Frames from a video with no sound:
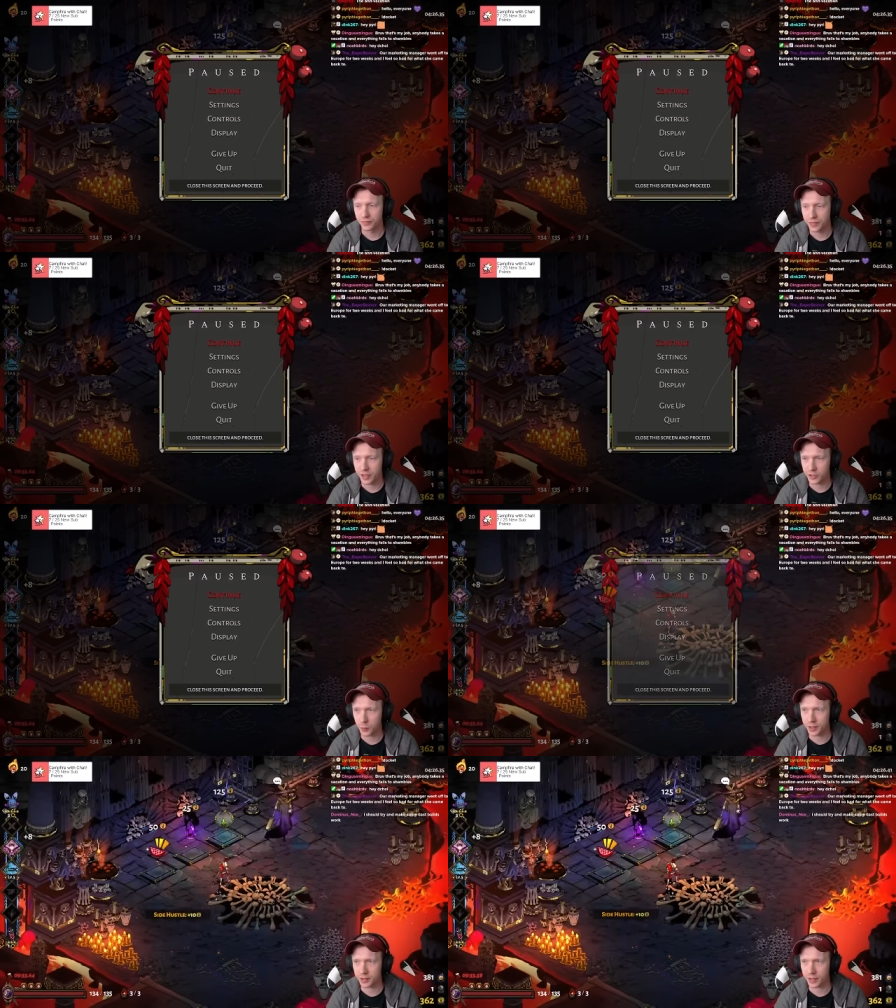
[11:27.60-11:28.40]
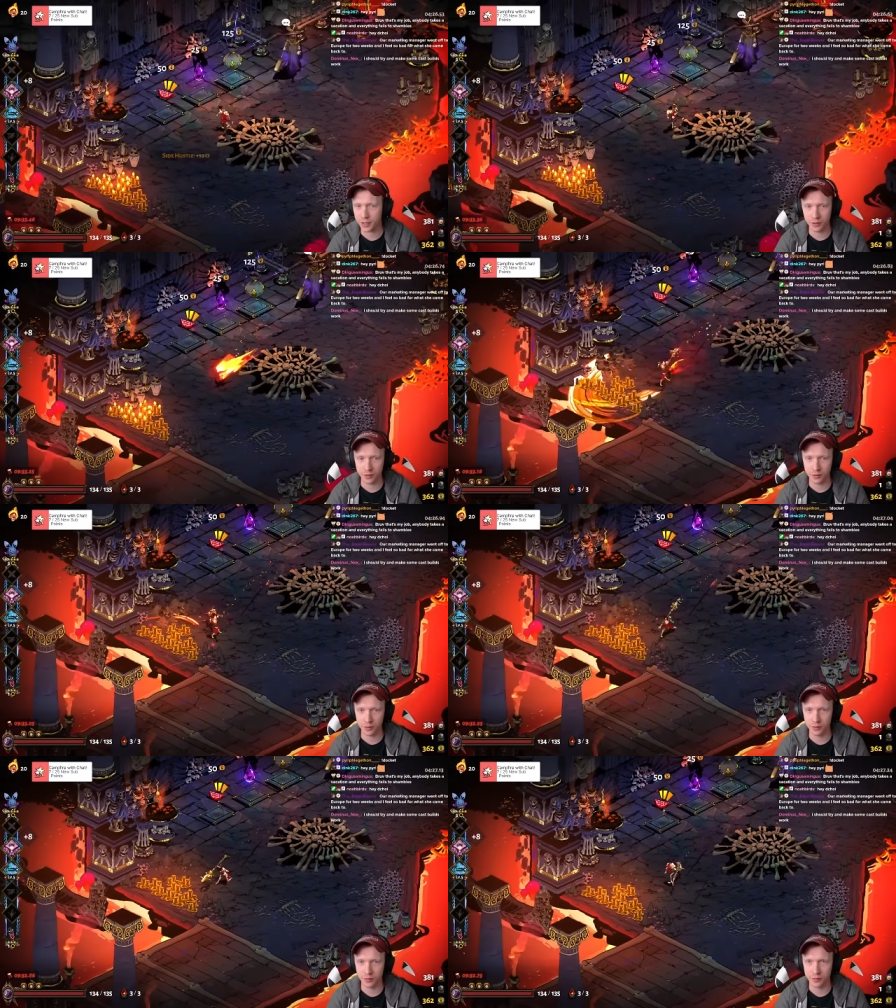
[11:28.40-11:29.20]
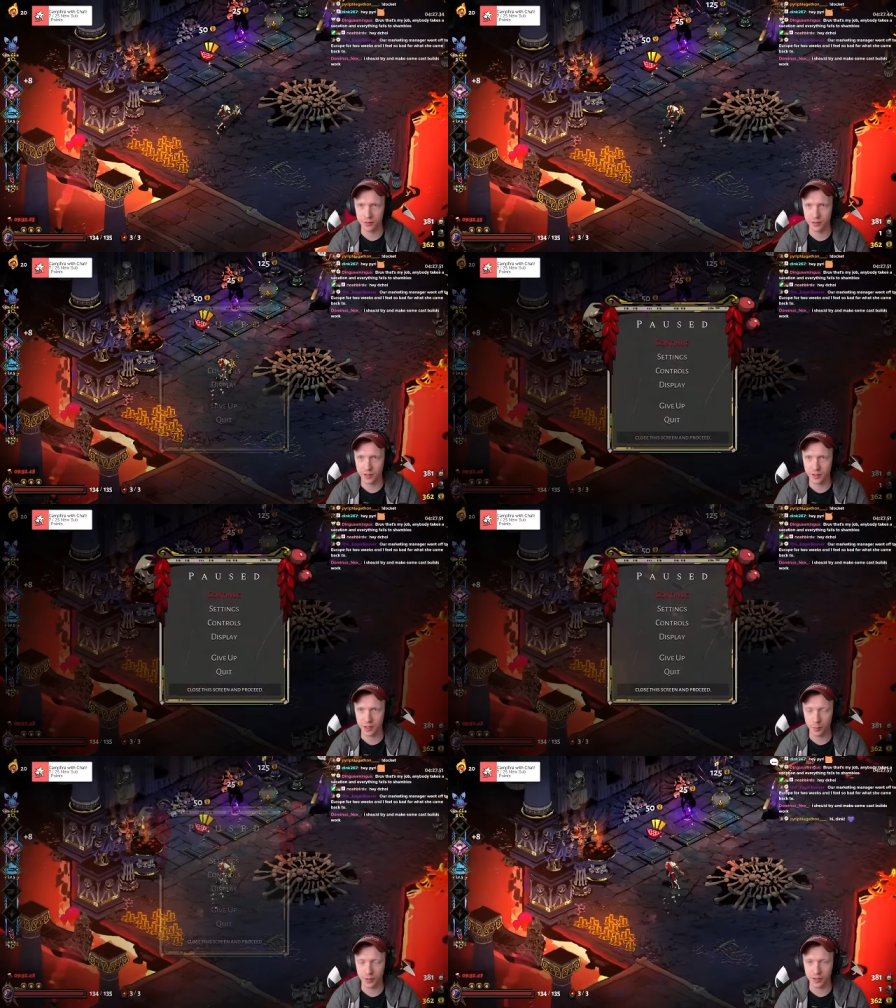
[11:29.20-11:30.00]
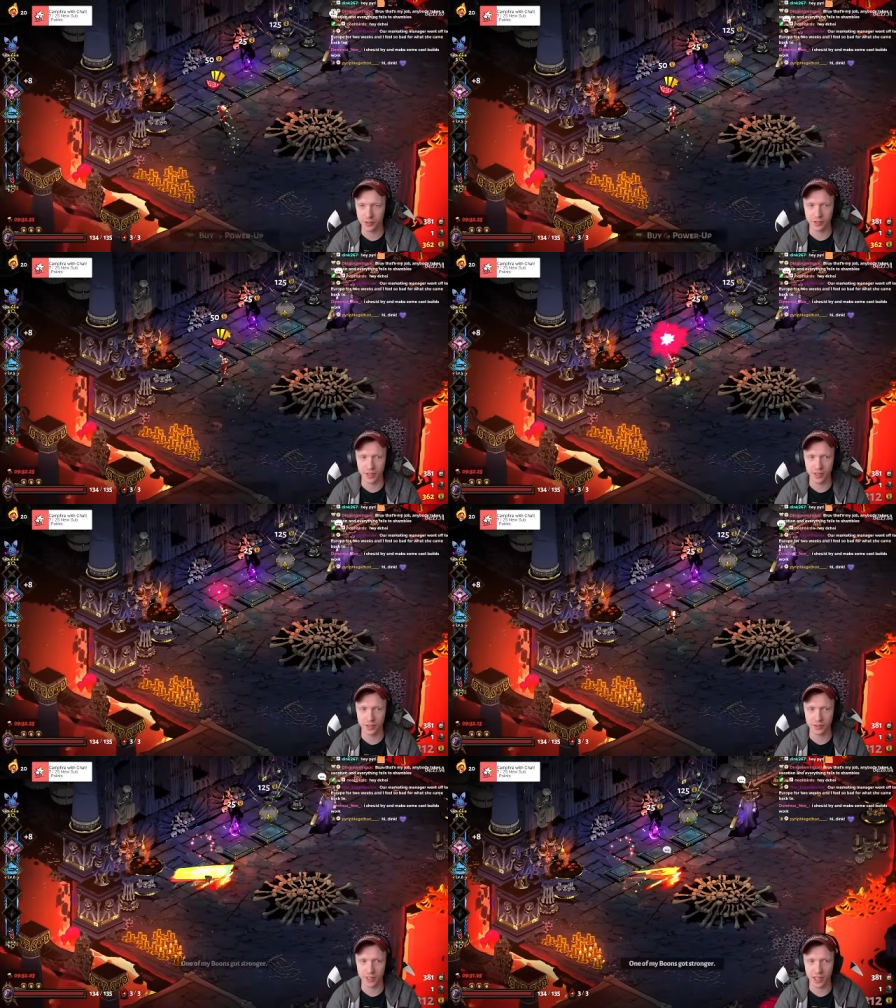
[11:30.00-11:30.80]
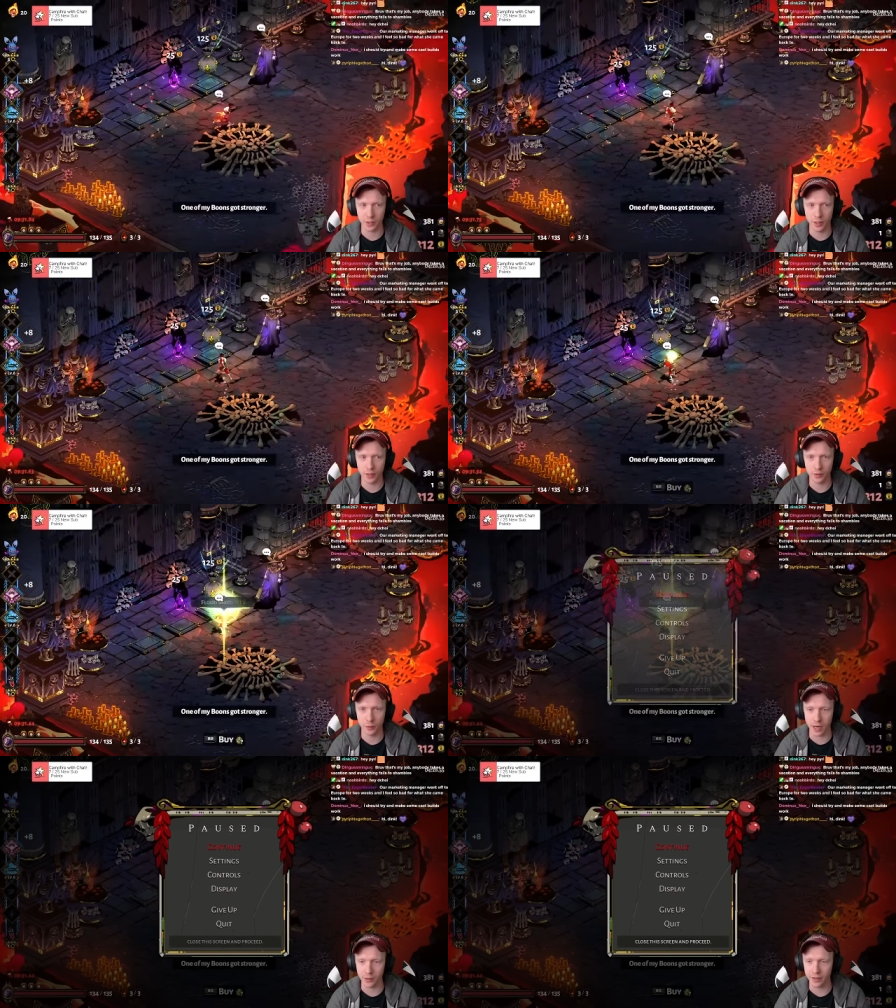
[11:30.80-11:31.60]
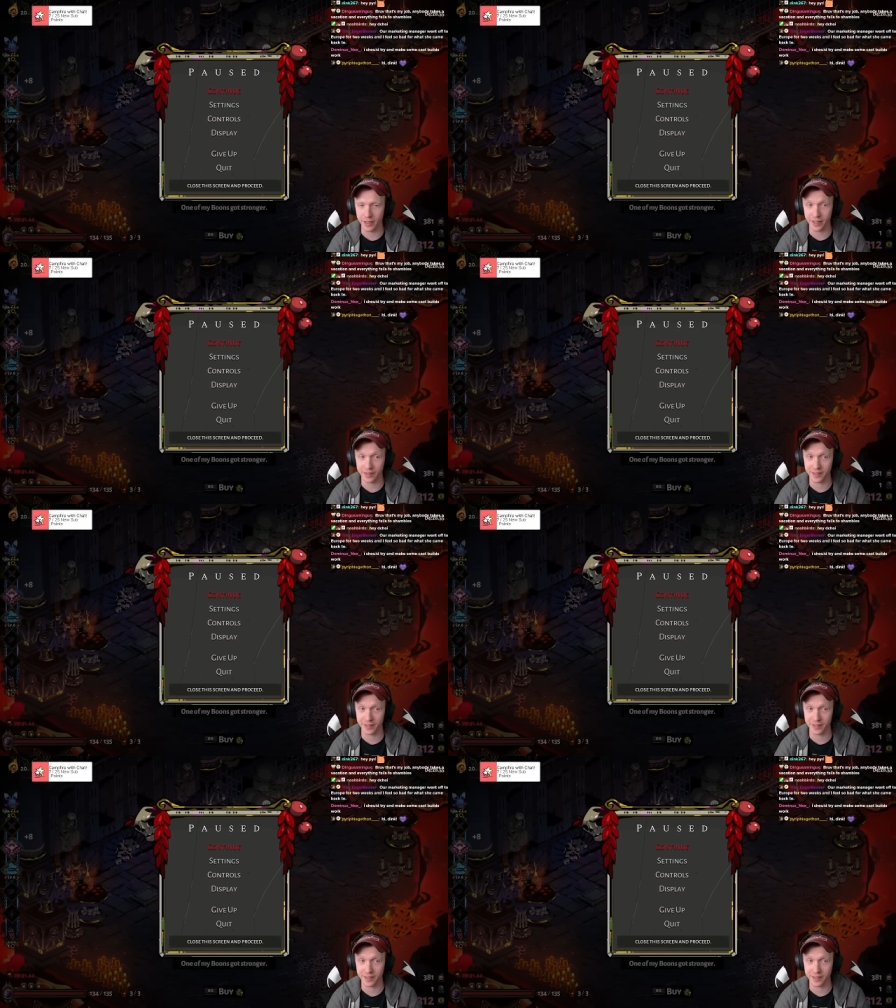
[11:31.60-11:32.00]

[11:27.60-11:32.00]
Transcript: It's weird how companies can just get away. Wow, that hit the